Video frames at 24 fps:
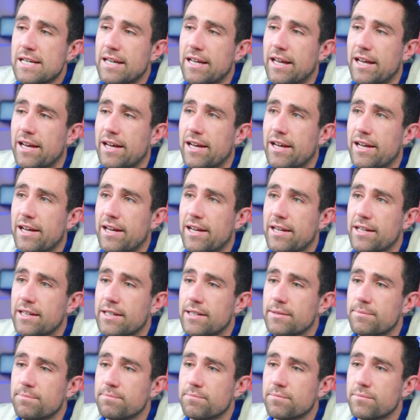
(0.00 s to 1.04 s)

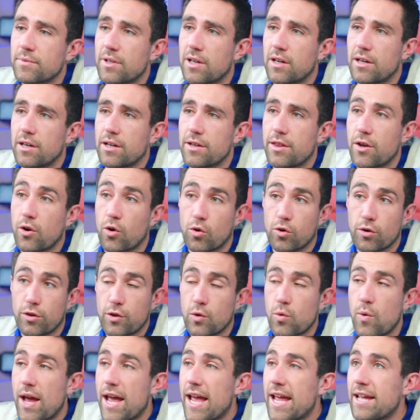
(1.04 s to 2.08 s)

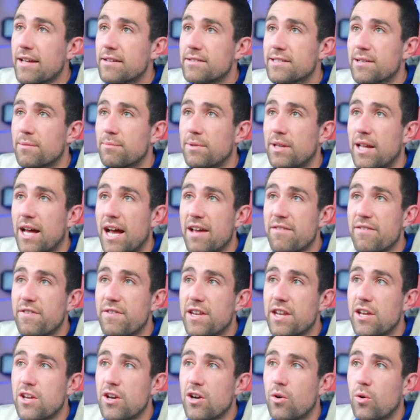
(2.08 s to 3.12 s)
earthquake and some live
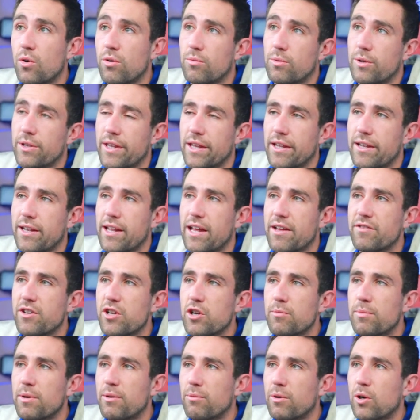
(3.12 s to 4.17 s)
video, or well, not live
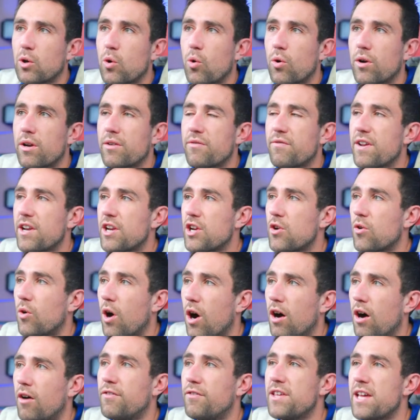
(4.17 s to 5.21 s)
video, but recorded video
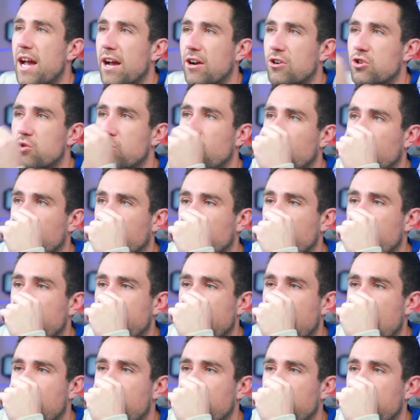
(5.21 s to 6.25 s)
of the actual earthquake
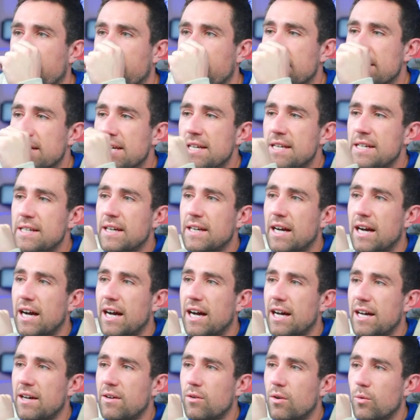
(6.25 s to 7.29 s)
happening.
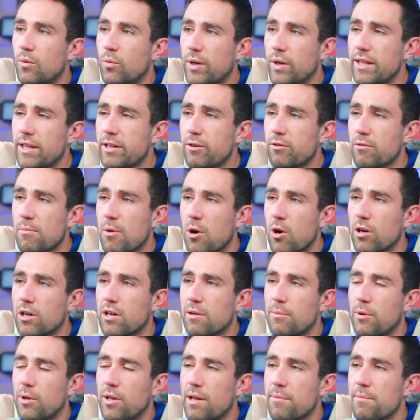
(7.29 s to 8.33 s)
Really
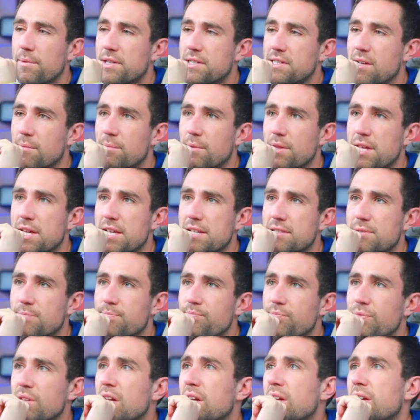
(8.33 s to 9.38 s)
remarkable. I mean, some of these,
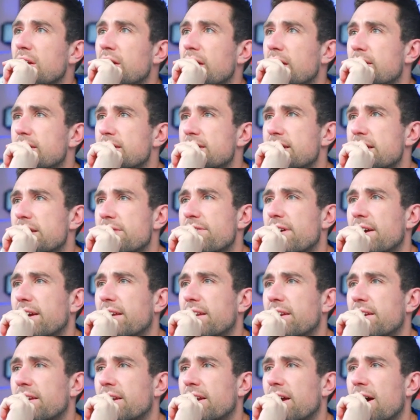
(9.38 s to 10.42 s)
you know, let me see if I
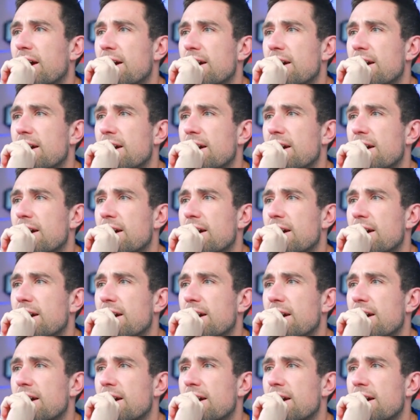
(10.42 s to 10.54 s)
can